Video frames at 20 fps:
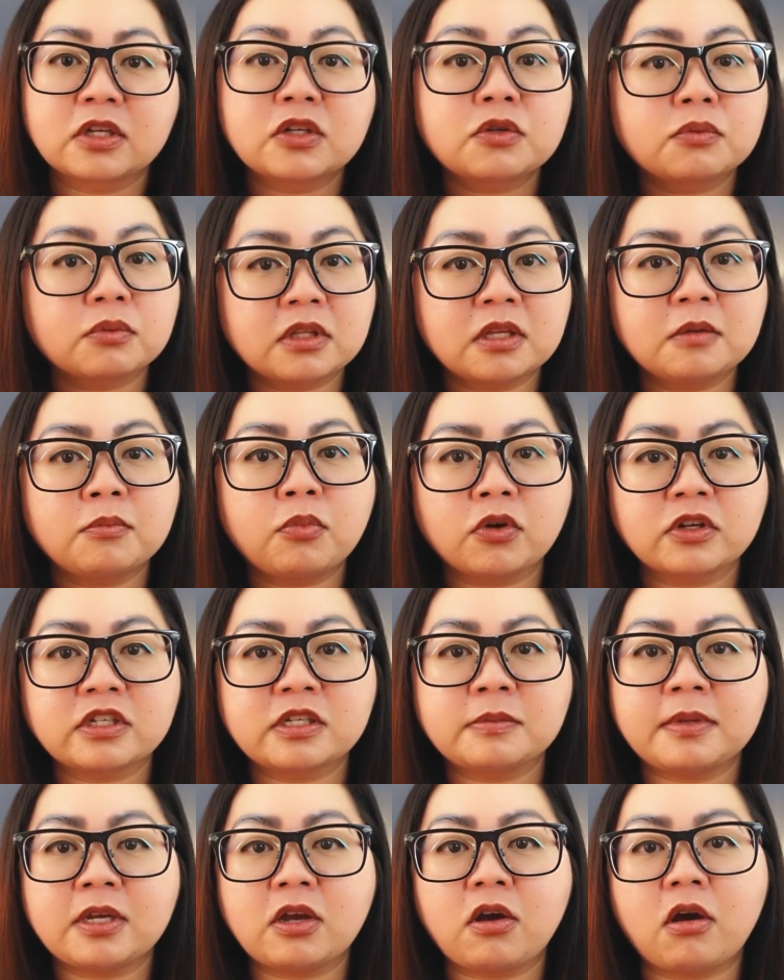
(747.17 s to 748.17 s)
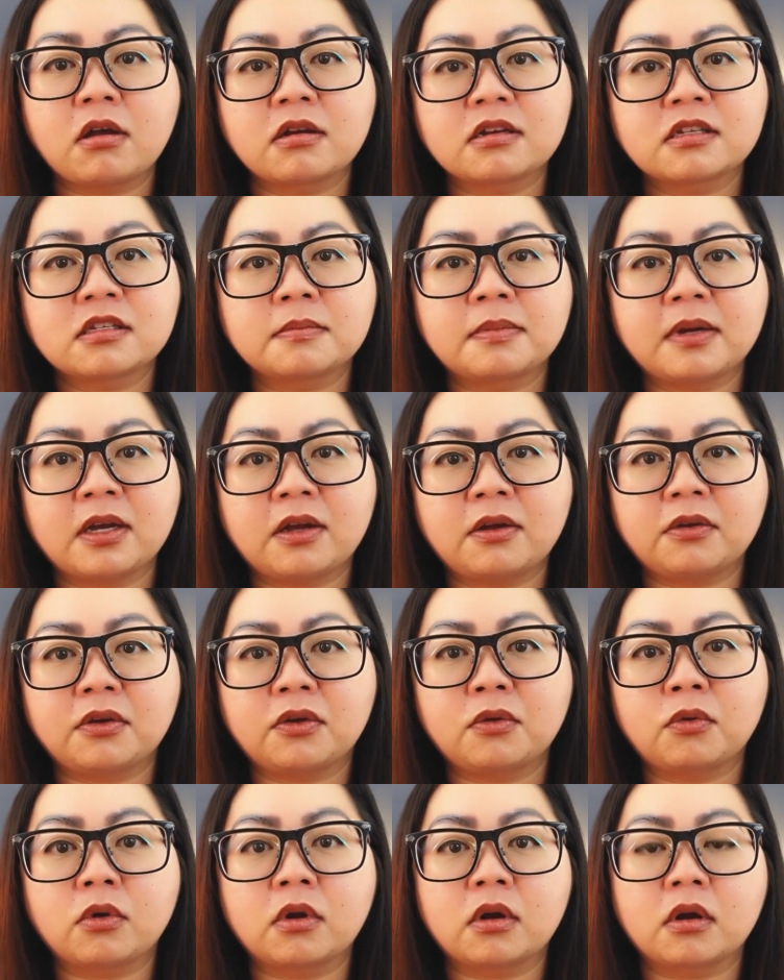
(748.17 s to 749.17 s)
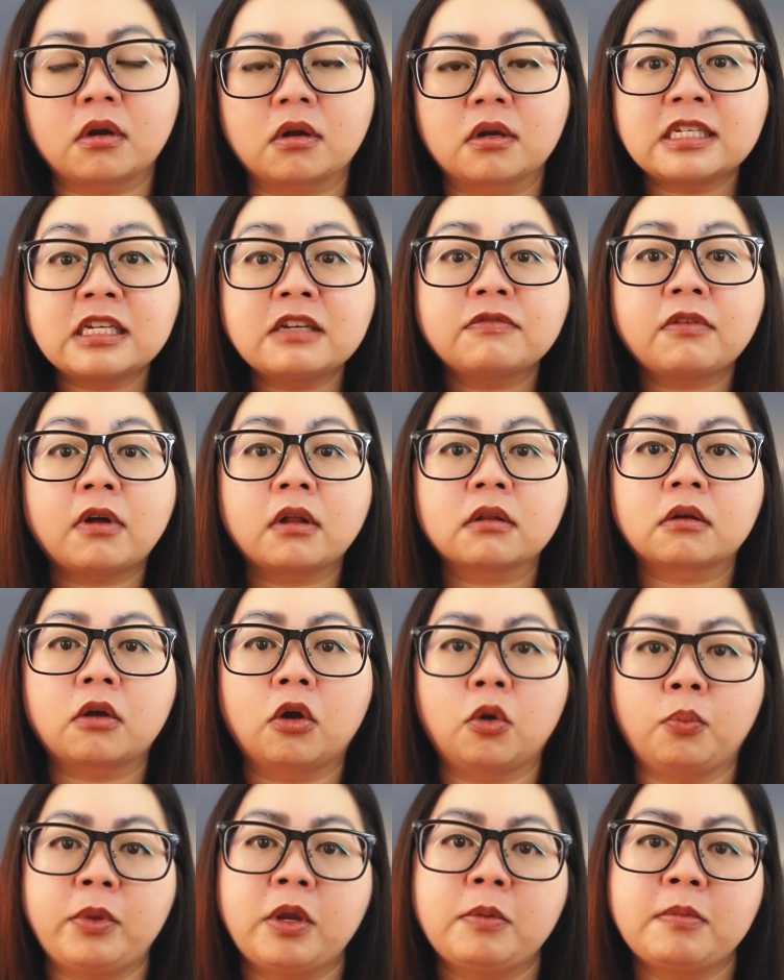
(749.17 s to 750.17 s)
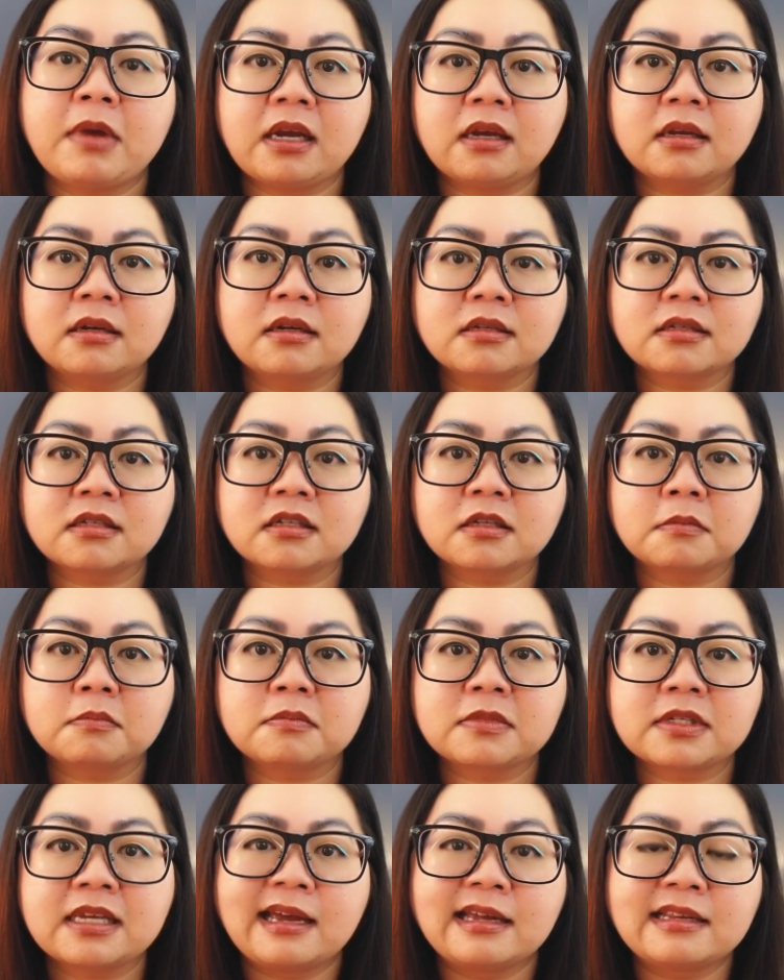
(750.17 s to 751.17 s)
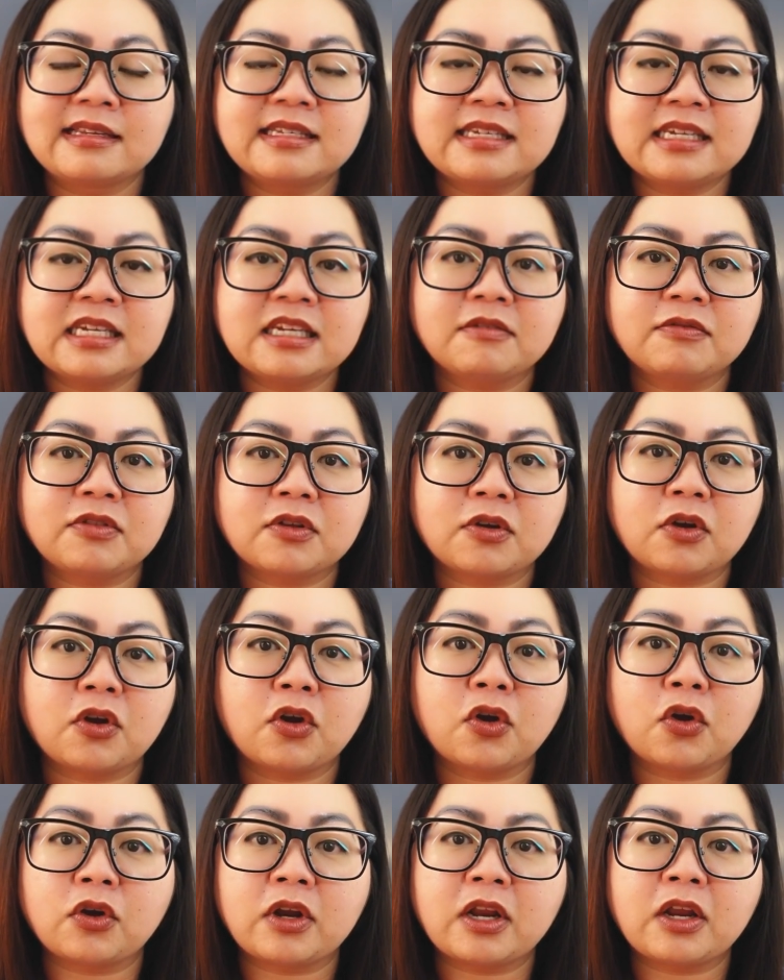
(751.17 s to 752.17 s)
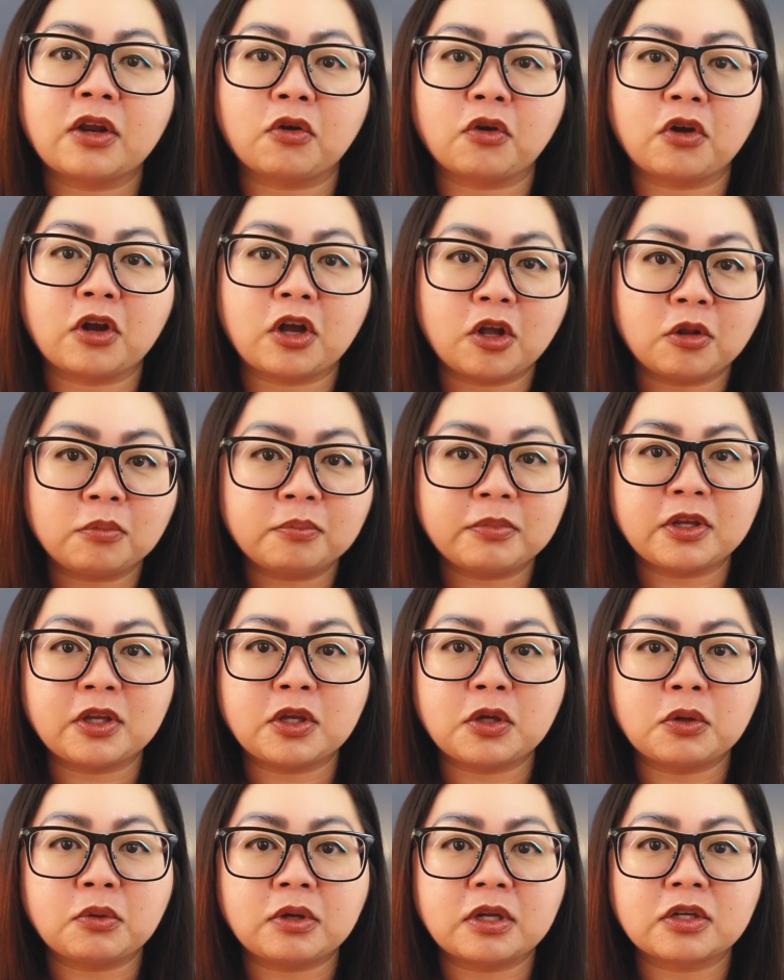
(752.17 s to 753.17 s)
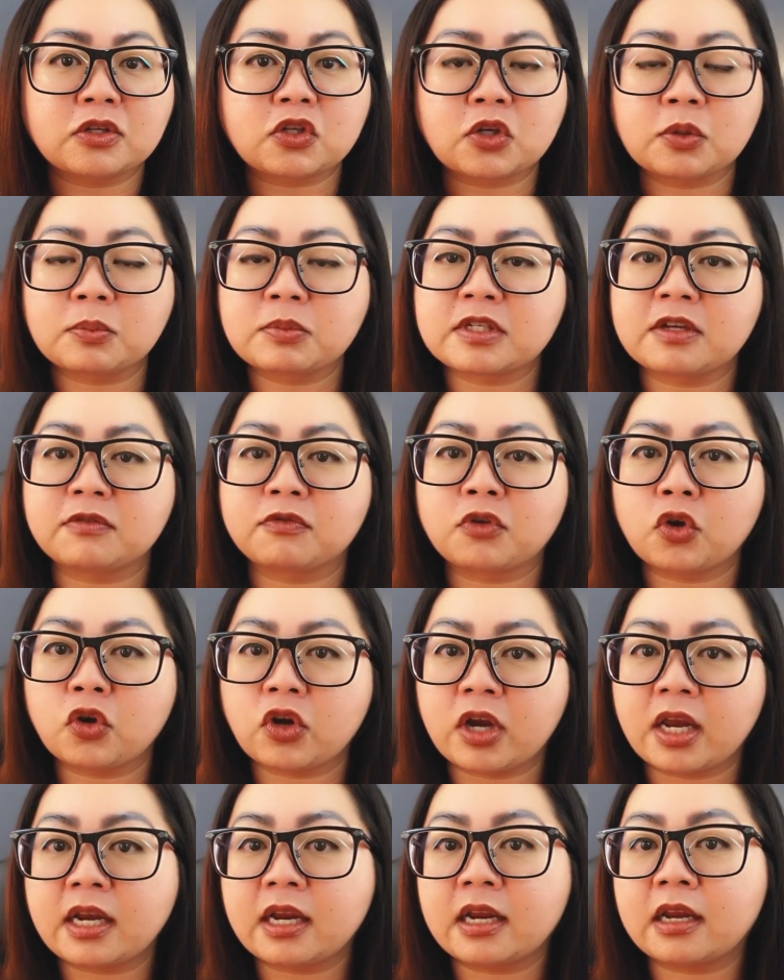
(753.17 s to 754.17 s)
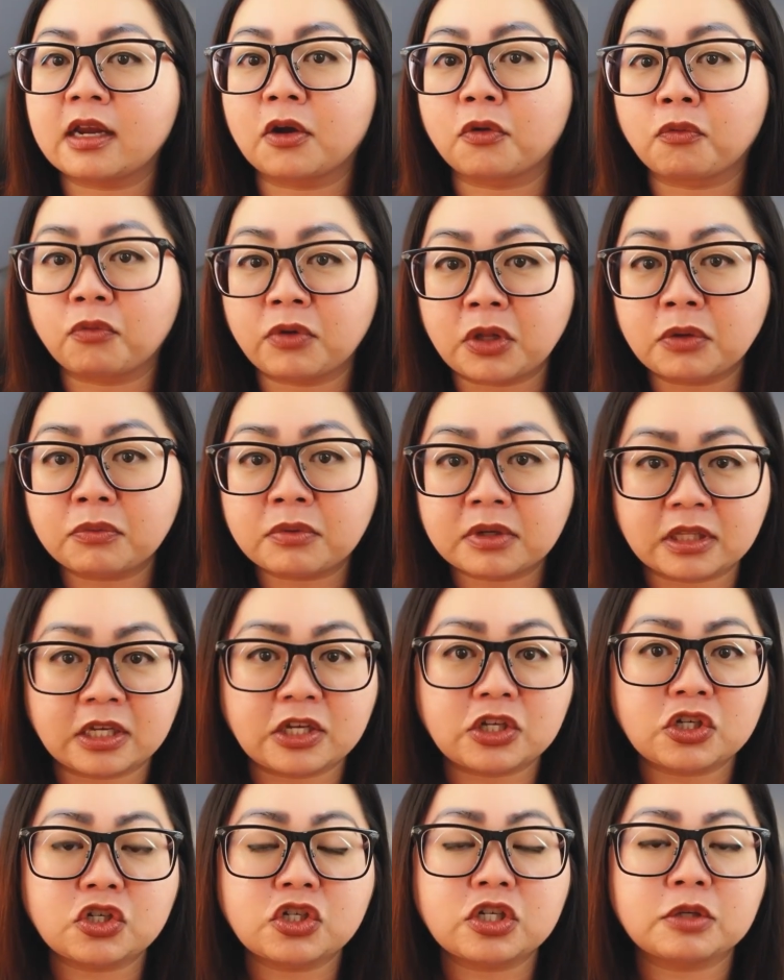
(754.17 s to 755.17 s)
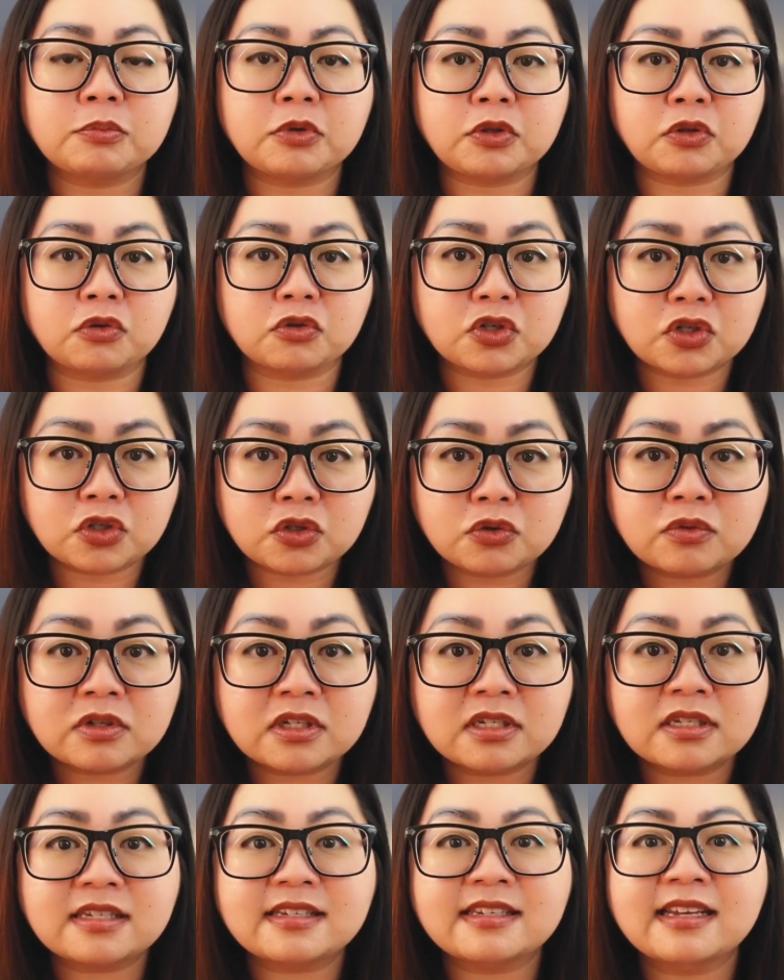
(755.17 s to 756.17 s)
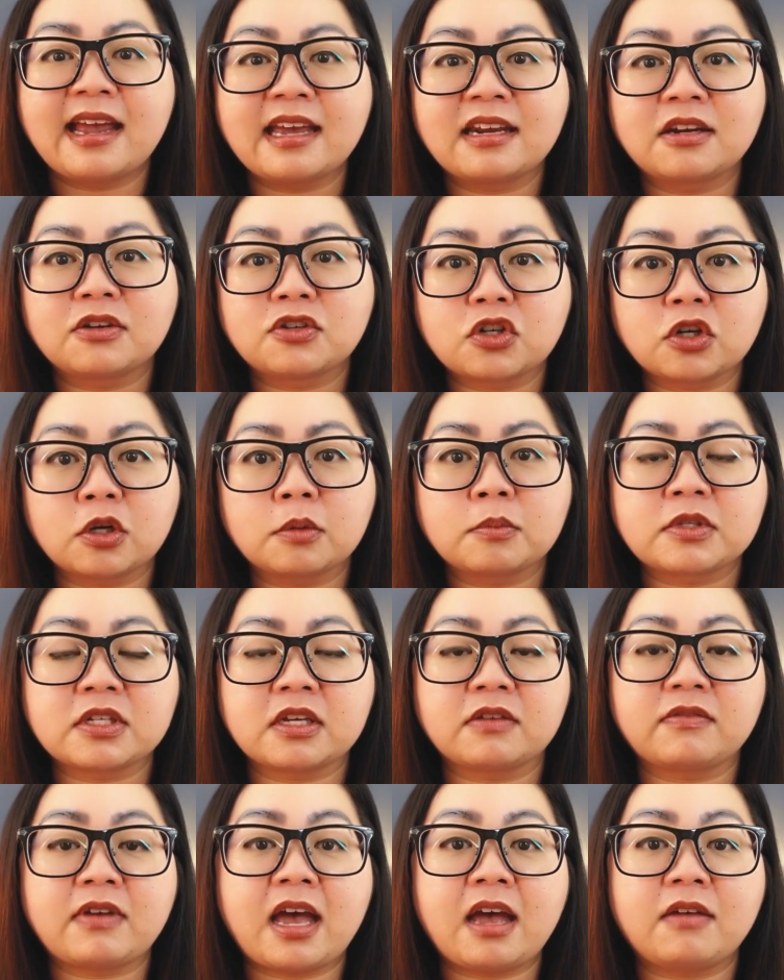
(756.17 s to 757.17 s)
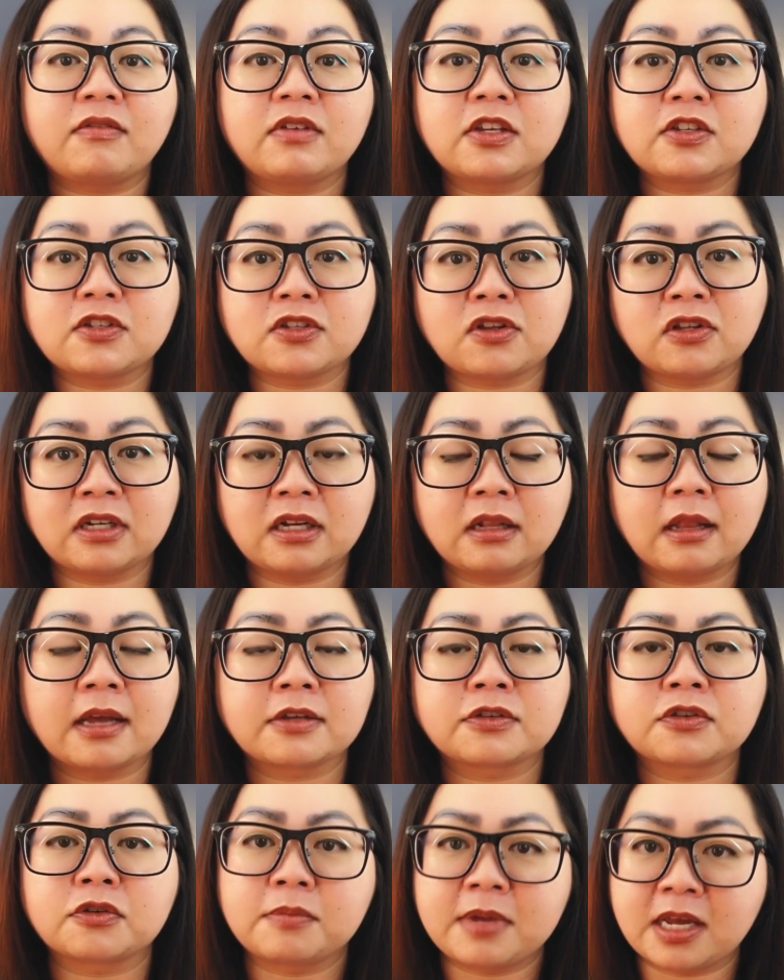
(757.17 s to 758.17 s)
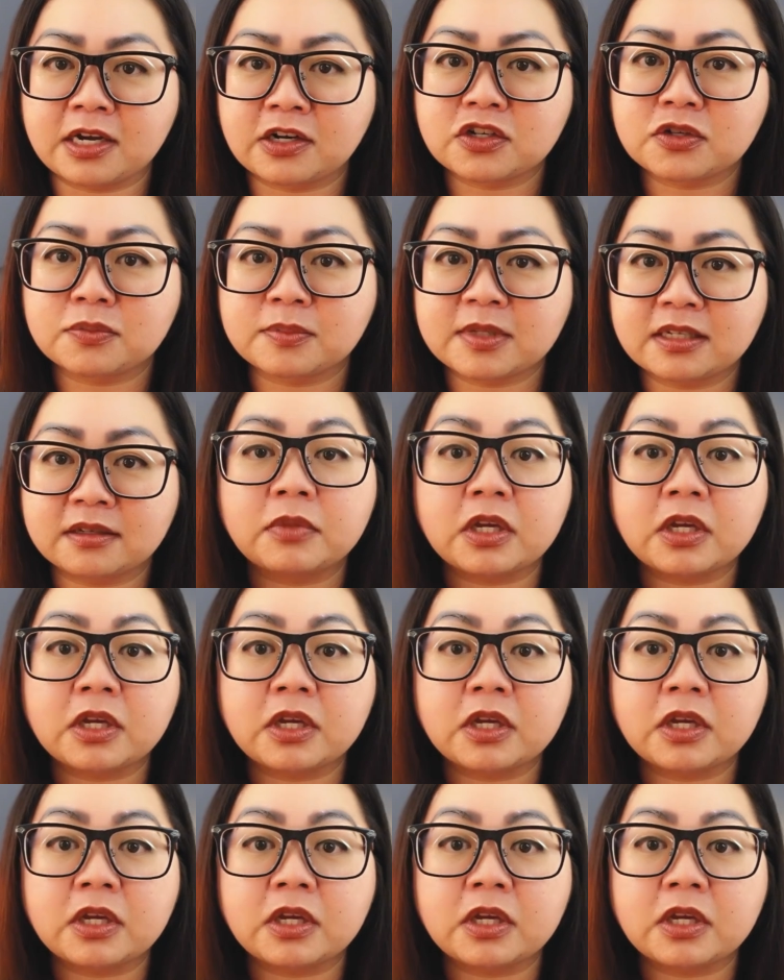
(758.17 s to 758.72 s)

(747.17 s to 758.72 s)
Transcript: it's really important to be honest about your default coping mechanism and seeing if they're hurting or helping you in terms of creating a real relationship with your students and in terms of having solid classroom management,